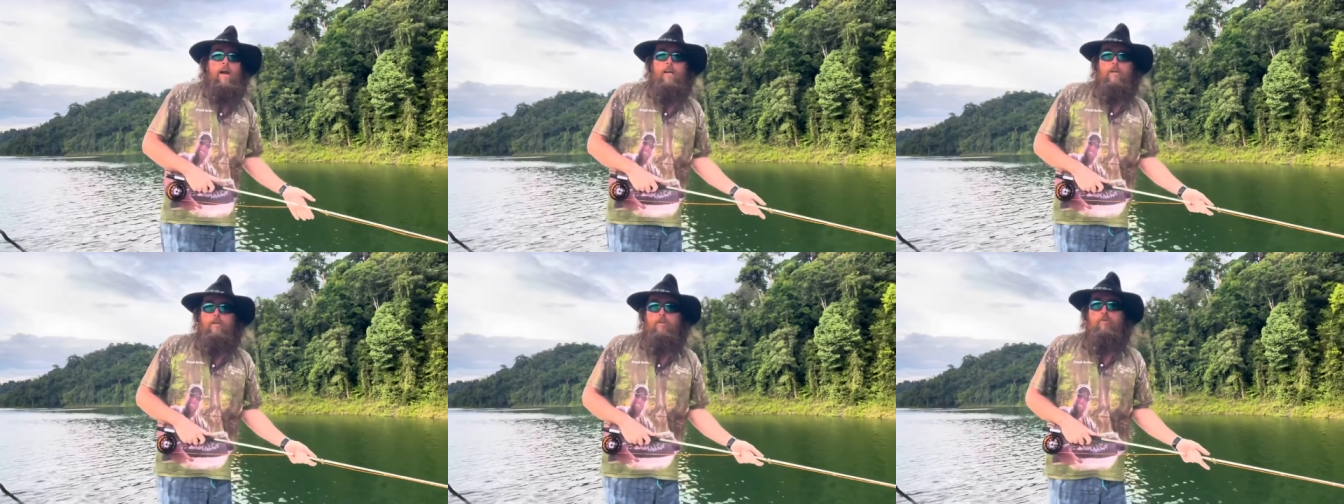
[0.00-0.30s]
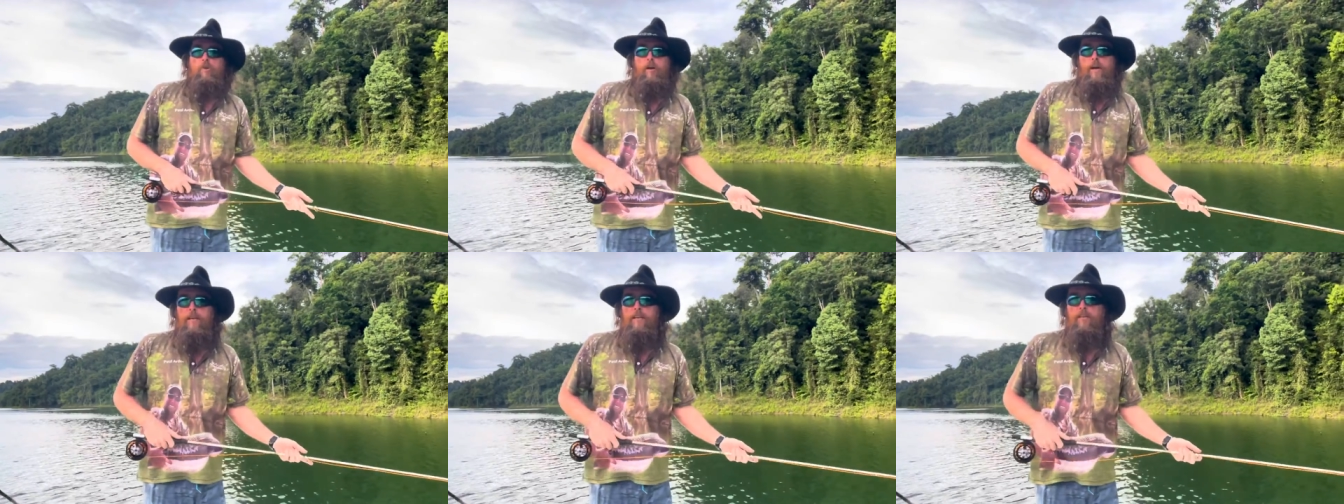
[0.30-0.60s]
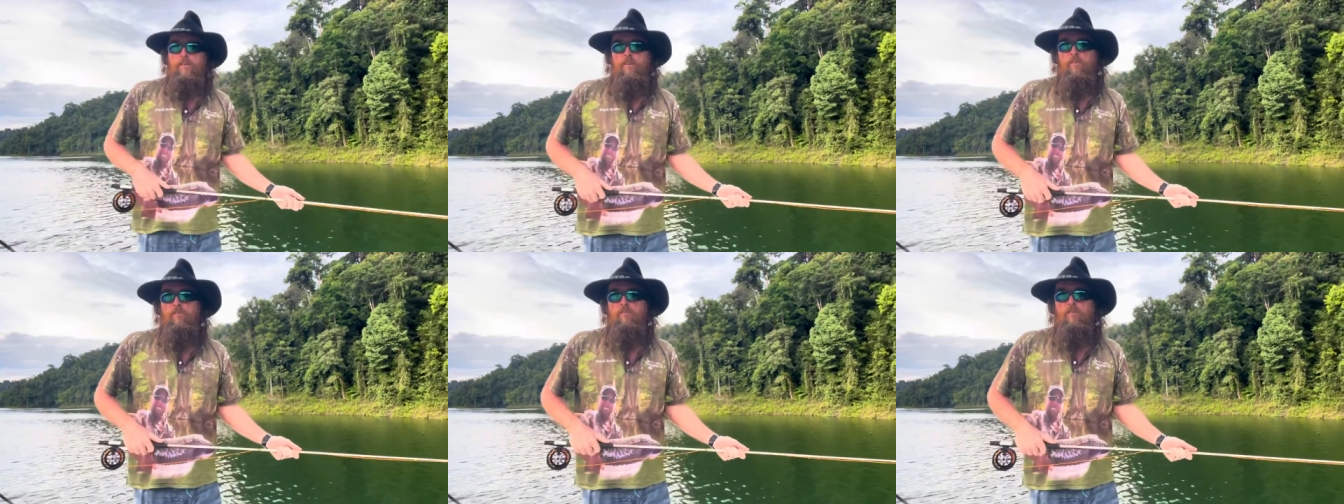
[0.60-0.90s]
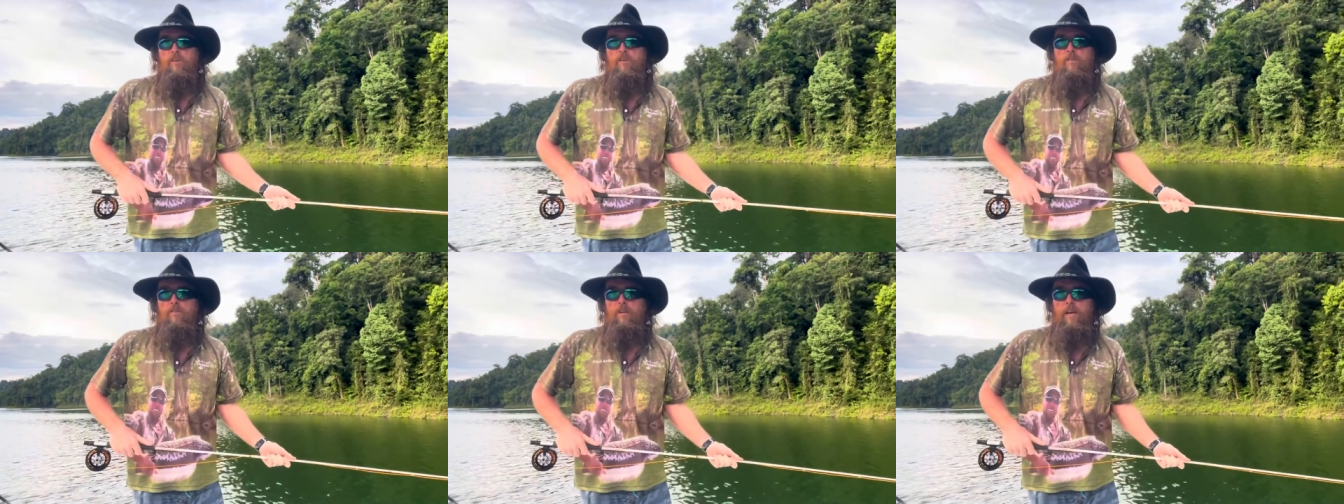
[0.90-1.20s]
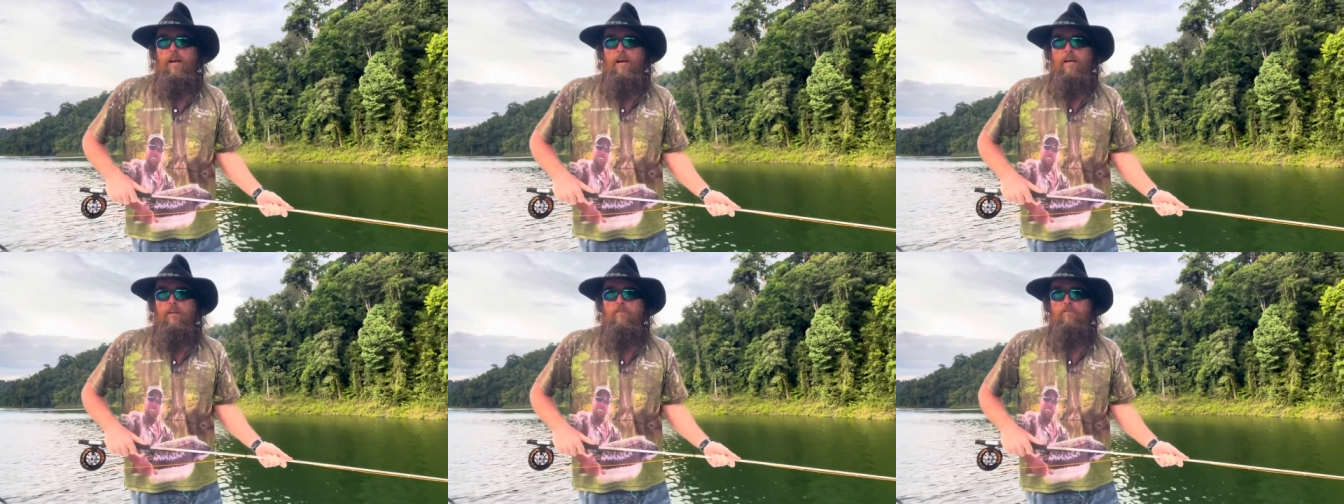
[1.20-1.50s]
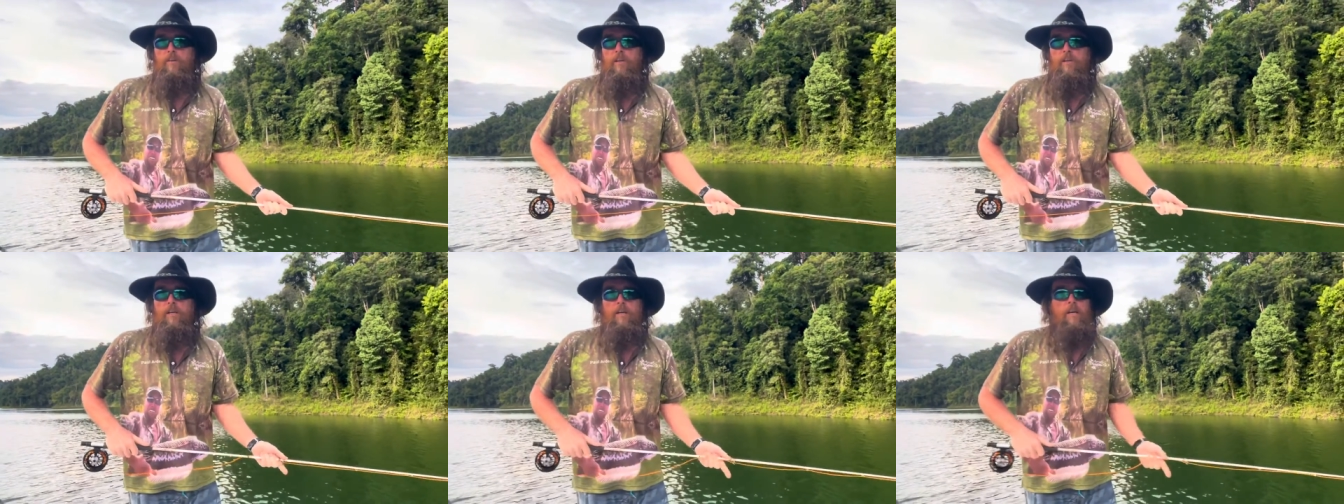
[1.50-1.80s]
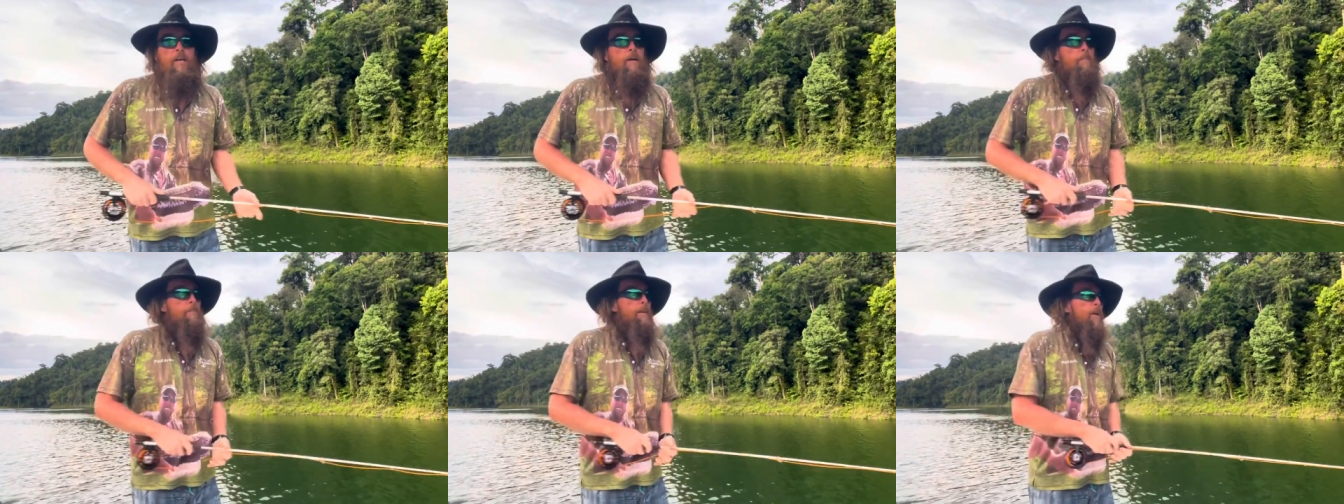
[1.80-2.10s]
a trained distance caster
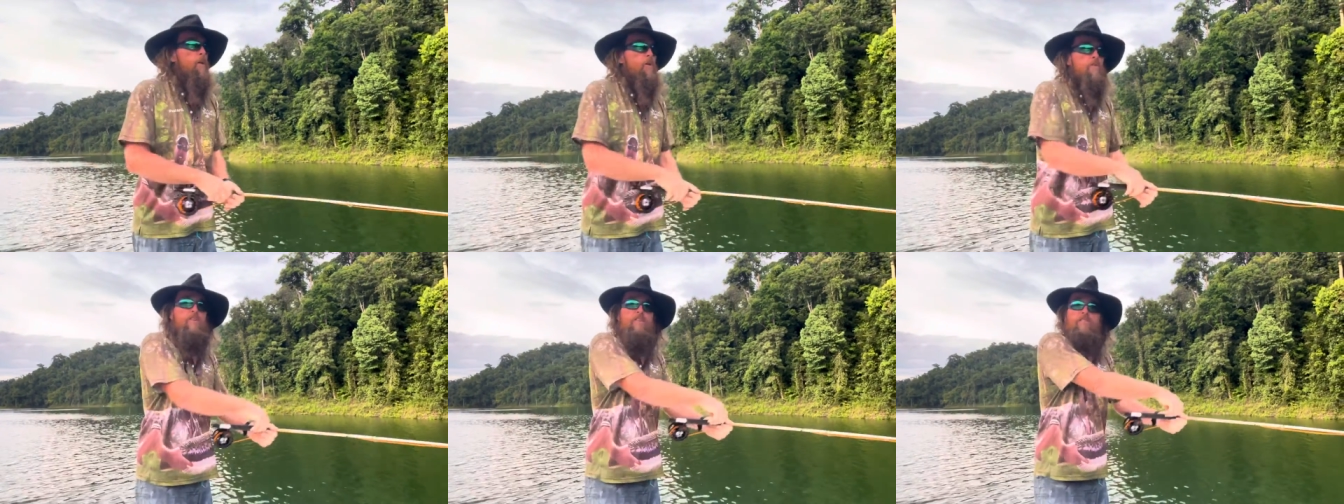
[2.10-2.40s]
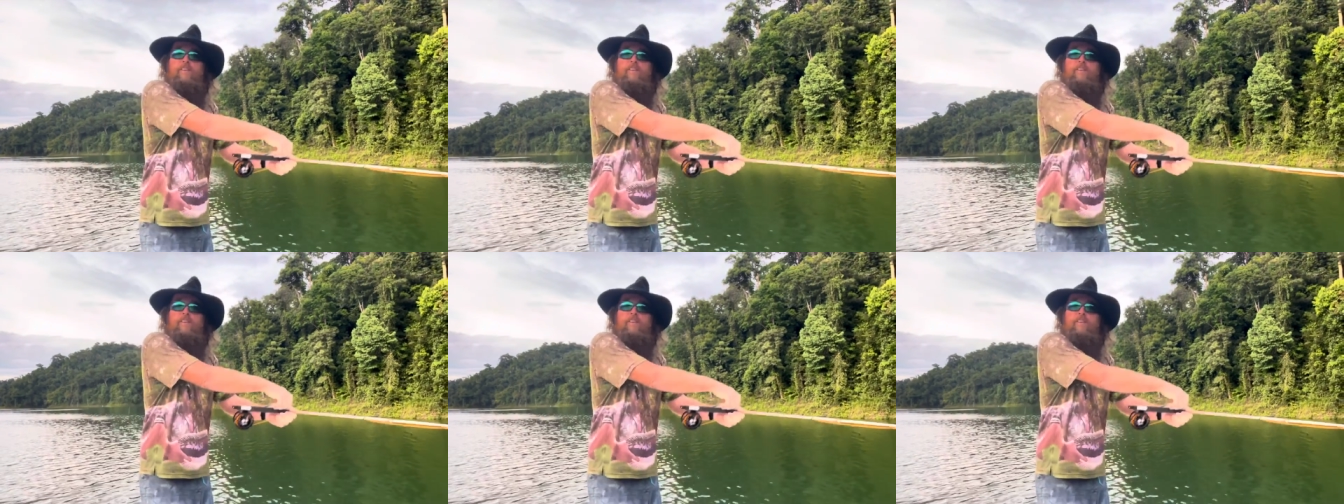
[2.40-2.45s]
because his